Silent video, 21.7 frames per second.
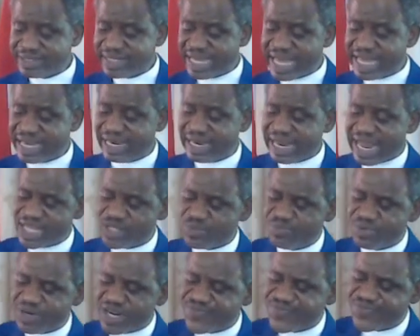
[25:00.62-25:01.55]
thy
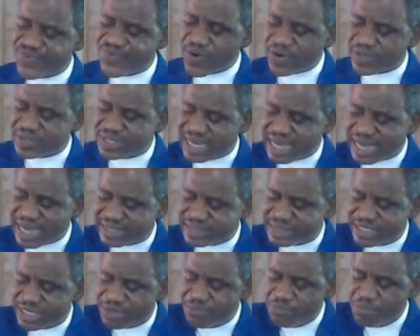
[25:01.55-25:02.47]
light break forth
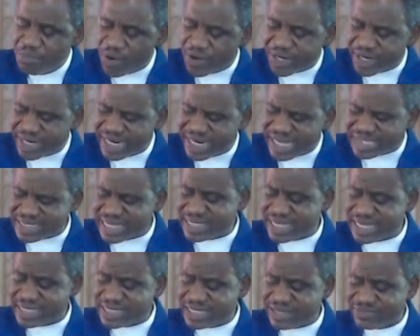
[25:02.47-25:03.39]
as the morning. That's
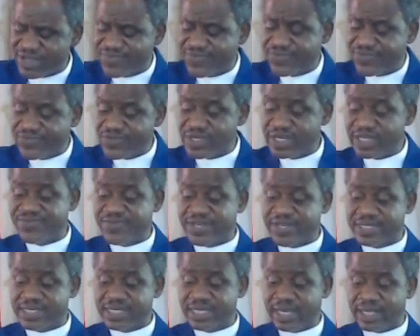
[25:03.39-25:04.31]
Isaiah chapter 58,
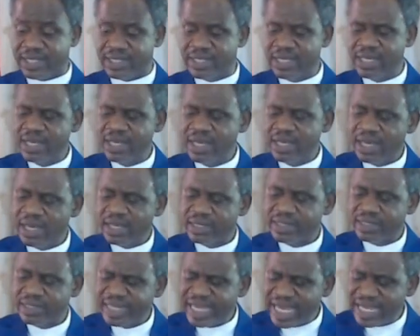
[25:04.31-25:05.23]
verse 8.
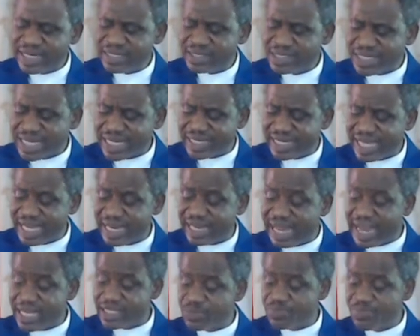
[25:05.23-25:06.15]
Then shall thy
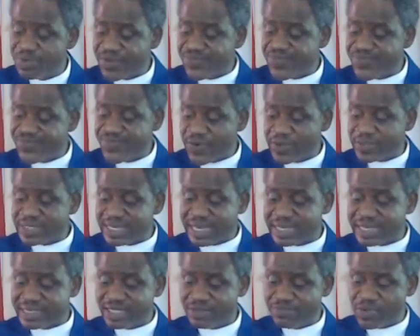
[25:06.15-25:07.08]
light break forth
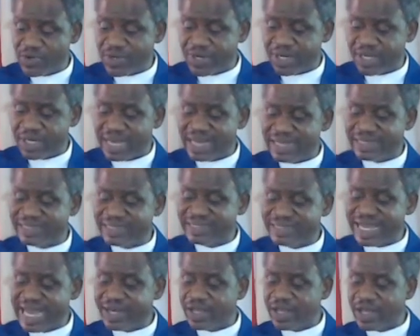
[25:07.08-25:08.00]
as the morning,
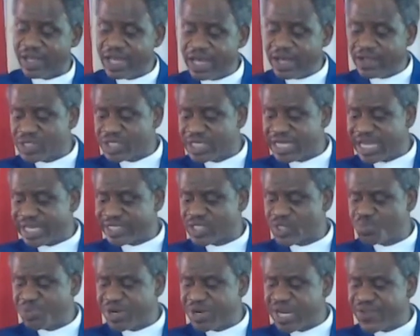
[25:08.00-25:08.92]
and thine health shall
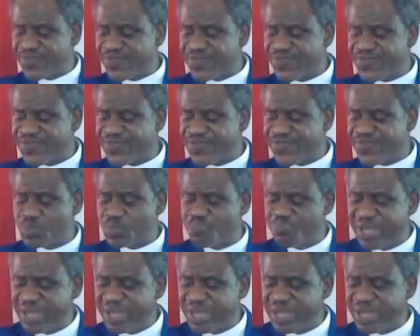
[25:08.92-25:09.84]
spring forth
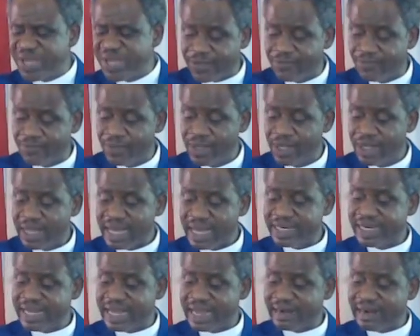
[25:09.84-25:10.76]
speedily,
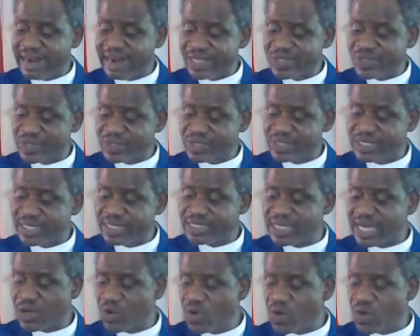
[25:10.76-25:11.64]
and thy righteousness shall